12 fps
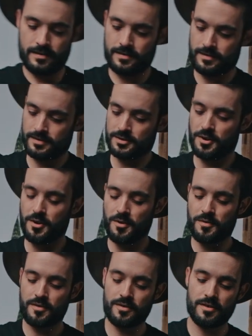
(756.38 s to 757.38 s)

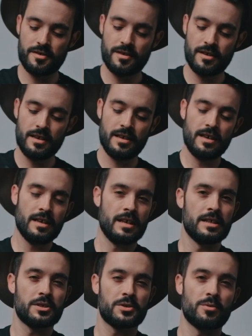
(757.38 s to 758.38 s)
So,
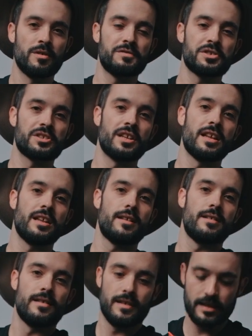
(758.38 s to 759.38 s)
sort of just an
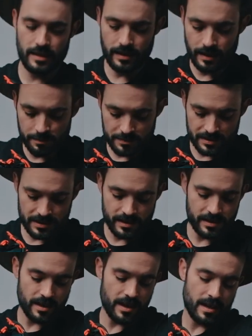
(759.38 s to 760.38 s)

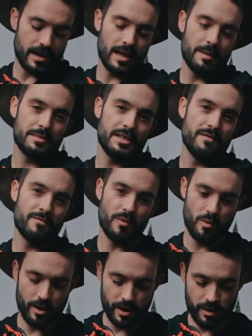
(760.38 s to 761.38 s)
empty
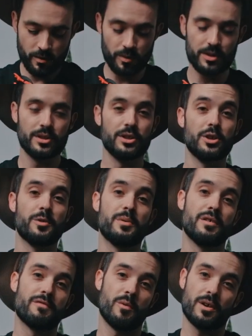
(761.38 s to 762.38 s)
void with a little
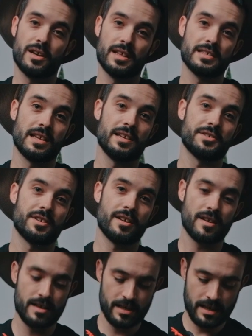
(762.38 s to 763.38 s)
bit of organization.
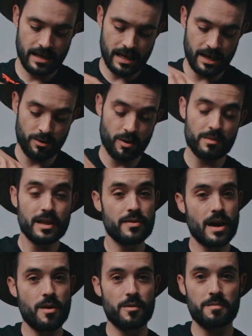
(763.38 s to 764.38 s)
And normally
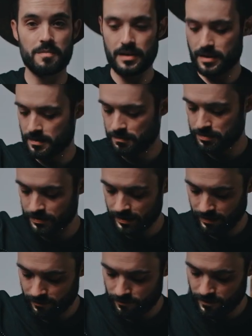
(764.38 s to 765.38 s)
that would be
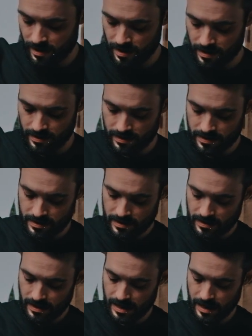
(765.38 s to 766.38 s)
completely fine,
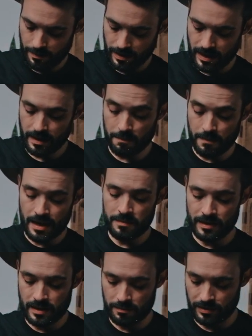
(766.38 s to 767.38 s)
and it may
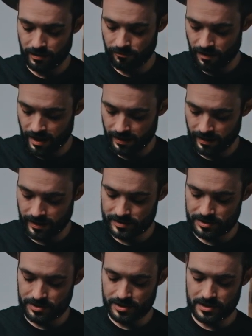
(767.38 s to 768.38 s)
be completely fine.
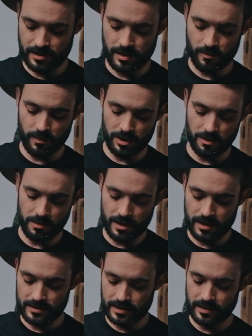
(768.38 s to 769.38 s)
It's just that when you
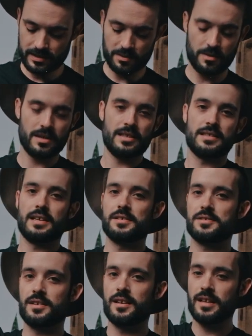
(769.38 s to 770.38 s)
get into this
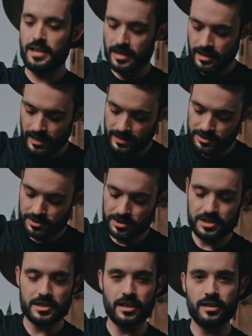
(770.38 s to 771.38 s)
organization, it's
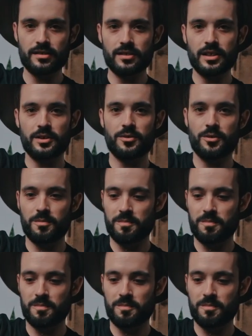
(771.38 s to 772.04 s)
just a little